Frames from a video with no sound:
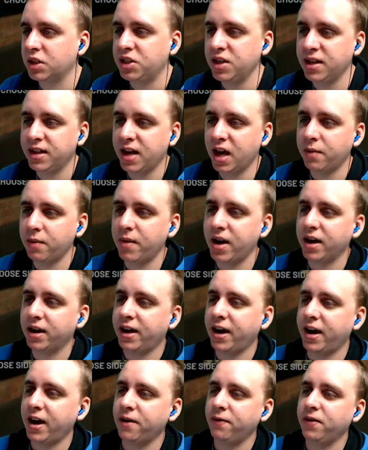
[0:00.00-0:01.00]
DK
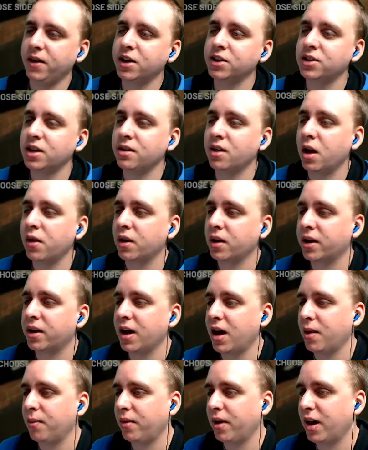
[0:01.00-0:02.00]
Metcalf is another
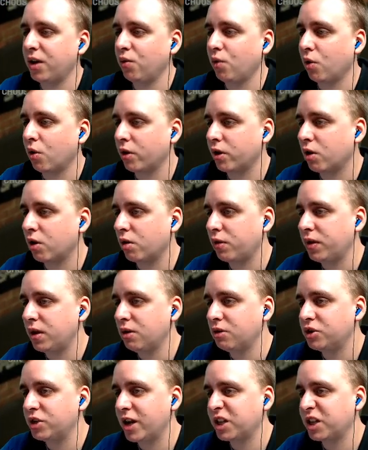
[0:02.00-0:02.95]
combine warrior with huge